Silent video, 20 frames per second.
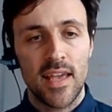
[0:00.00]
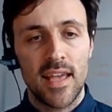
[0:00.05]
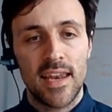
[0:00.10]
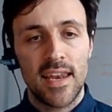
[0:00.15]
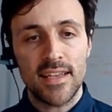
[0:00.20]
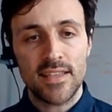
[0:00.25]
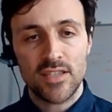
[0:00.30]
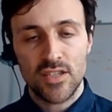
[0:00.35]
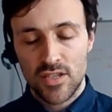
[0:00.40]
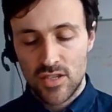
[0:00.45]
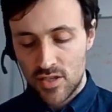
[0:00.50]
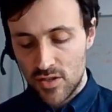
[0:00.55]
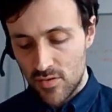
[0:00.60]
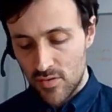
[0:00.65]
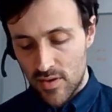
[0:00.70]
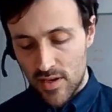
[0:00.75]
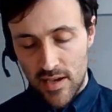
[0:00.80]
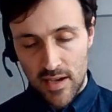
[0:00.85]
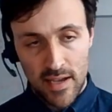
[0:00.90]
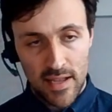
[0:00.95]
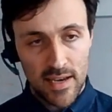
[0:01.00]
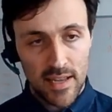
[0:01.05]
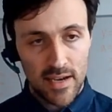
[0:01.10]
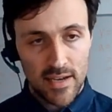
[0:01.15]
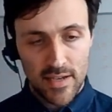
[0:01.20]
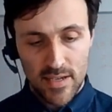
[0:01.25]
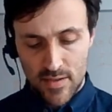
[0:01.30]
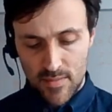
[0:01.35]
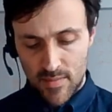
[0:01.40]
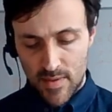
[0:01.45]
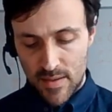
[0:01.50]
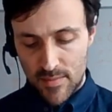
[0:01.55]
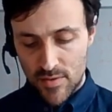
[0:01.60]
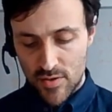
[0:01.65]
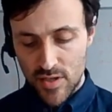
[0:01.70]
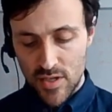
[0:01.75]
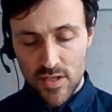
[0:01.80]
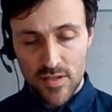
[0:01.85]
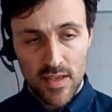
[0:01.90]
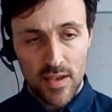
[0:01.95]
Let's just do a little
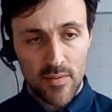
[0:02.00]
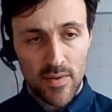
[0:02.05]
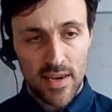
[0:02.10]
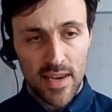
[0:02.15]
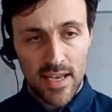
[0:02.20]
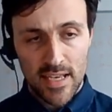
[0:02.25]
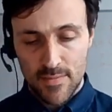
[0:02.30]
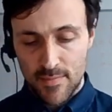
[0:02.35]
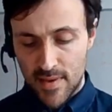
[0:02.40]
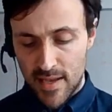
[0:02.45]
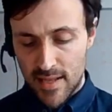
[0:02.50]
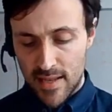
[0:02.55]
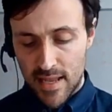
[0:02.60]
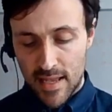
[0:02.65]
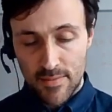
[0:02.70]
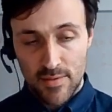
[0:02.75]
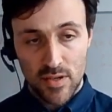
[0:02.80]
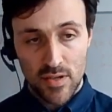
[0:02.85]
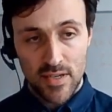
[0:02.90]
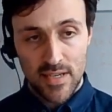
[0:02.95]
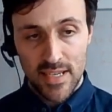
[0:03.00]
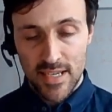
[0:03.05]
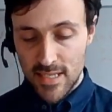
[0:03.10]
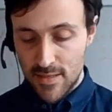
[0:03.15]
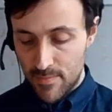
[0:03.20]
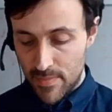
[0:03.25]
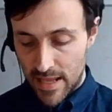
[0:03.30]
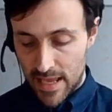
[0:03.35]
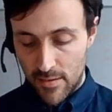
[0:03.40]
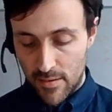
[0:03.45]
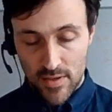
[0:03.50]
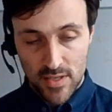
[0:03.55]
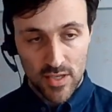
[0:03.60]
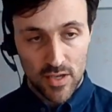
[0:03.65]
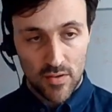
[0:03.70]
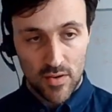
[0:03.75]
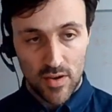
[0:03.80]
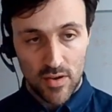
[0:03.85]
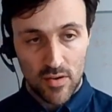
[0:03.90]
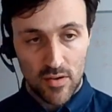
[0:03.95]
demonstration that. We can ask MATLAB to display what's
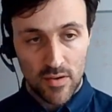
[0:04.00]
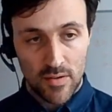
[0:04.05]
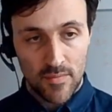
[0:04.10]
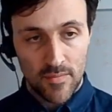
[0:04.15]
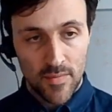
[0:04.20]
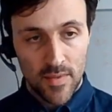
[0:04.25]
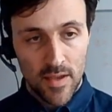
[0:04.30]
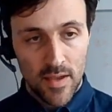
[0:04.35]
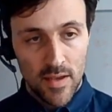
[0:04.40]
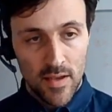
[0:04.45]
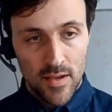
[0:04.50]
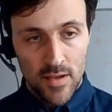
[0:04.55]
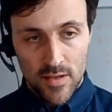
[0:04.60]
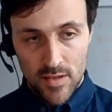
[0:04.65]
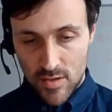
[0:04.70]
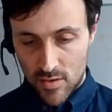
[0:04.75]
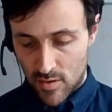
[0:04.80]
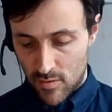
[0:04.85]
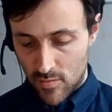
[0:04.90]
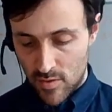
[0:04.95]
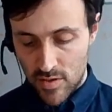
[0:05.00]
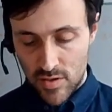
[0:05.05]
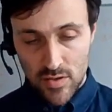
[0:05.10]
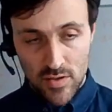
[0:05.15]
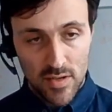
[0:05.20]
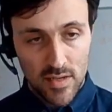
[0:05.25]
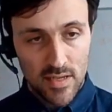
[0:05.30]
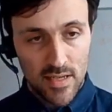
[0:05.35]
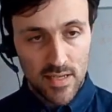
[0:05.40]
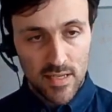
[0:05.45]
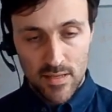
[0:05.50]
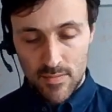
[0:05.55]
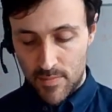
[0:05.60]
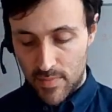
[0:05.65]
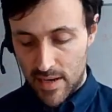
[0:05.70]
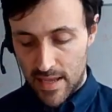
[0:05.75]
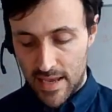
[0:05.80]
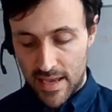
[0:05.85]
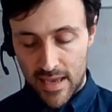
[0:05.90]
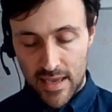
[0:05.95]
going on. So I want you to
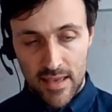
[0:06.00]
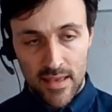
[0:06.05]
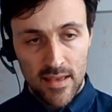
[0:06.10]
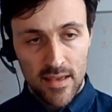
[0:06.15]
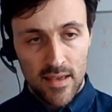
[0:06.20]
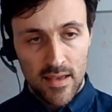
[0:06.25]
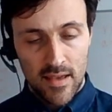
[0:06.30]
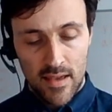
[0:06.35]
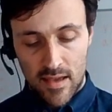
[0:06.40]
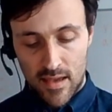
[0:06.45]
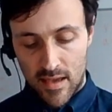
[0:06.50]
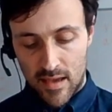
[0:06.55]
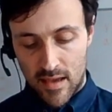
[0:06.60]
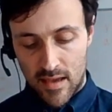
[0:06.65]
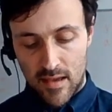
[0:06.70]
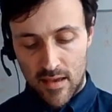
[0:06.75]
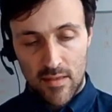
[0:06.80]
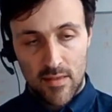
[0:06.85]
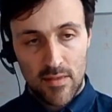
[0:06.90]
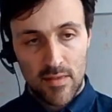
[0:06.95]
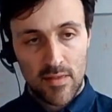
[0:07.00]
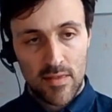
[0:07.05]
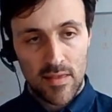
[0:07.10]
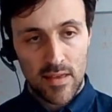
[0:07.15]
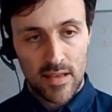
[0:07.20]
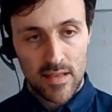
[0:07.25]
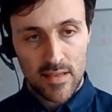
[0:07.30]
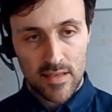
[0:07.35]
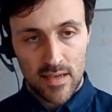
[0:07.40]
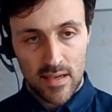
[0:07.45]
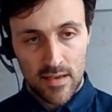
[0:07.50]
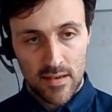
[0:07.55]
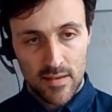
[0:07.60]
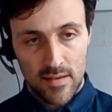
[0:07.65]
display uh, theta.